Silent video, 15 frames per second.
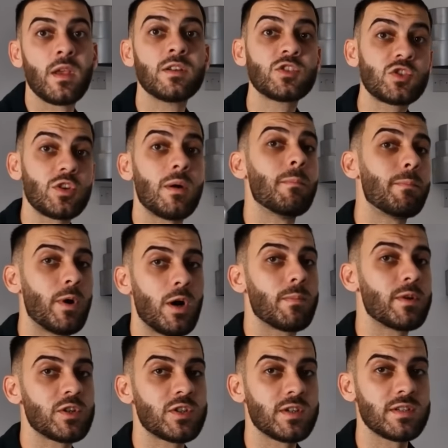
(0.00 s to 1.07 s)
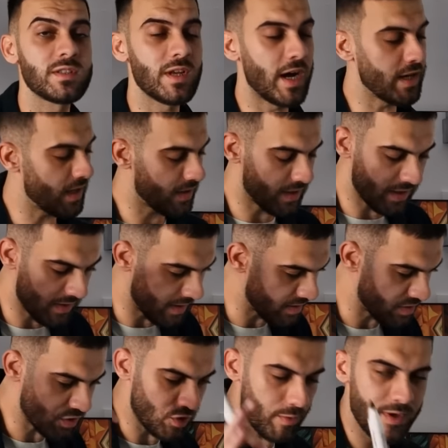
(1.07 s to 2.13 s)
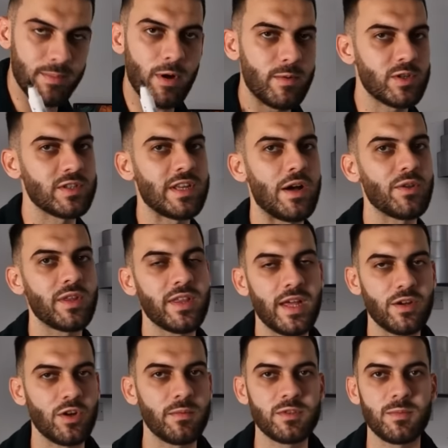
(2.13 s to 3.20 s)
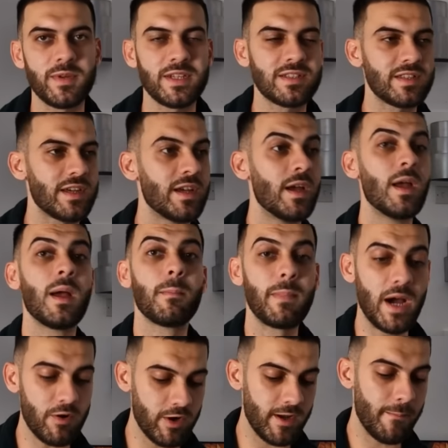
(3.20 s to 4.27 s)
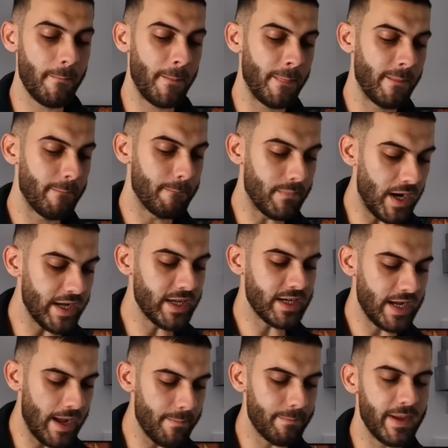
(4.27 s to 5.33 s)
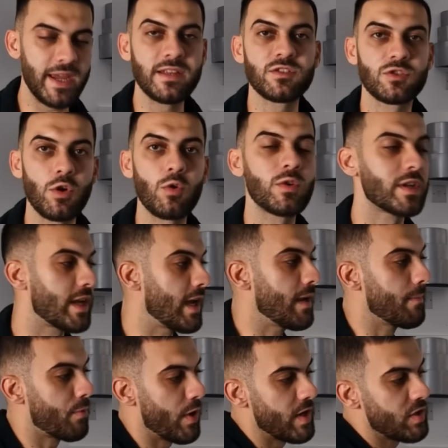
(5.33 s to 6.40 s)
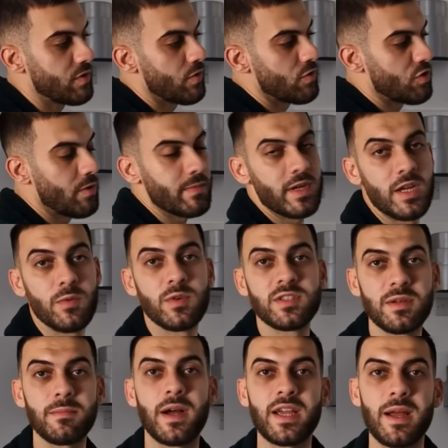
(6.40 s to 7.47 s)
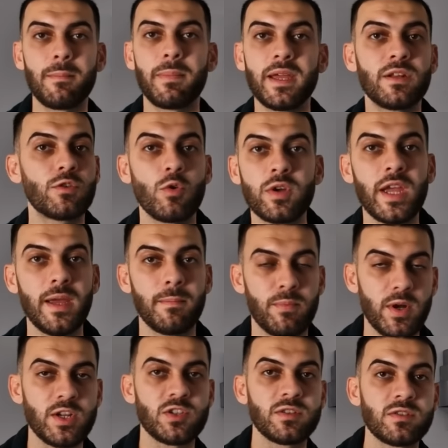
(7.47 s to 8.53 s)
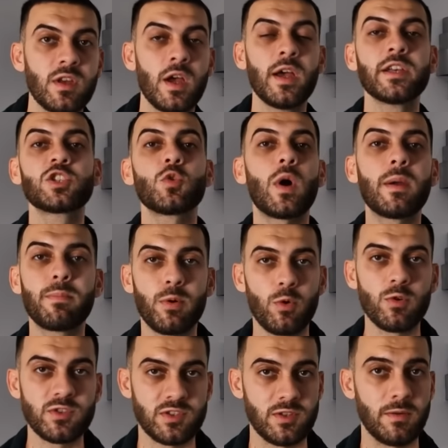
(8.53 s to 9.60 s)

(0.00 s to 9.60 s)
Some publishers, there's so many publishers out there that come to me and say, Barry, my campaigns don't get impressions, or some keywords in my campaign don't get impressions, so I pause